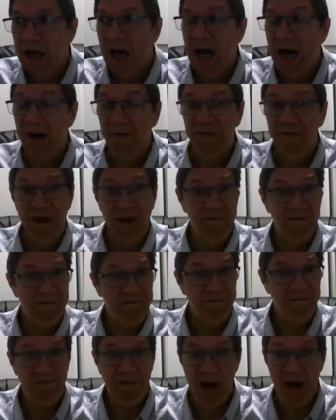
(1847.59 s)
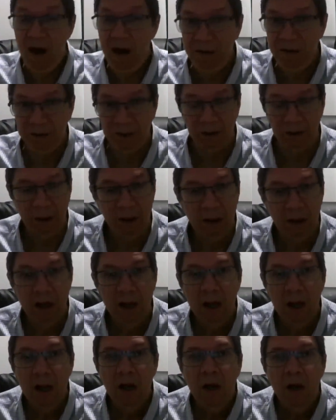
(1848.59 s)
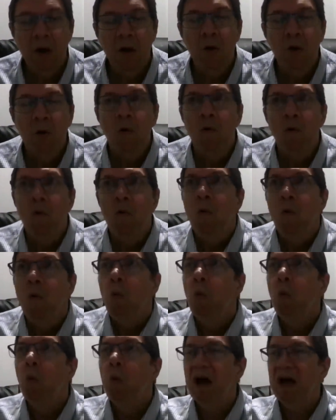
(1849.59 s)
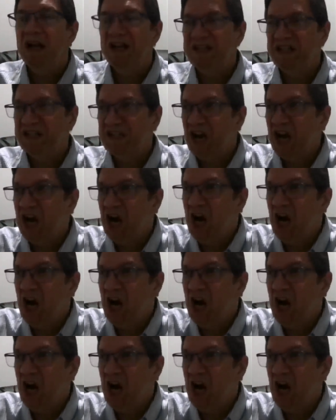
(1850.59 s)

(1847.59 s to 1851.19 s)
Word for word: of the Father was